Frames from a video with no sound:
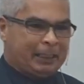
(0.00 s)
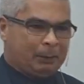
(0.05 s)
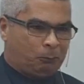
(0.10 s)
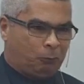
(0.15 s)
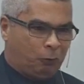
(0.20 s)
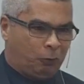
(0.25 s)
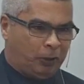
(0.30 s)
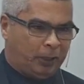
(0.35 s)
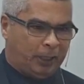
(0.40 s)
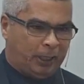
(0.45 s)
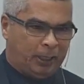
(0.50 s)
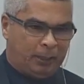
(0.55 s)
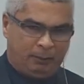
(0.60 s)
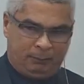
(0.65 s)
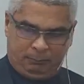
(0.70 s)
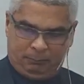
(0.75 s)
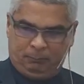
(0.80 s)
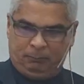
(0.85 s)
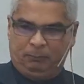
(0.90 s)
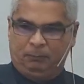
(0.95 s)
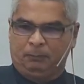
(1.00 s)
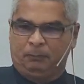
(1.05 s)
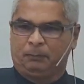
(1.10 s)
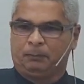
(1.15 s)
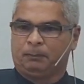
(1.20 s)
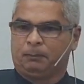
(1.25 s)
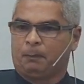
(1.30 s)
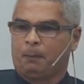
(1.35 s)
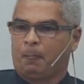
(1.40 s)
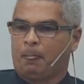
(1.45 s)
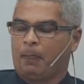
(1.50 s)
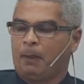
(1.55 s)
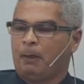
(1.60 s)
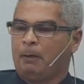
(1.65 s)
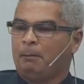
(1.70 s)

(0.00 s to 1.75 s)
what he did, he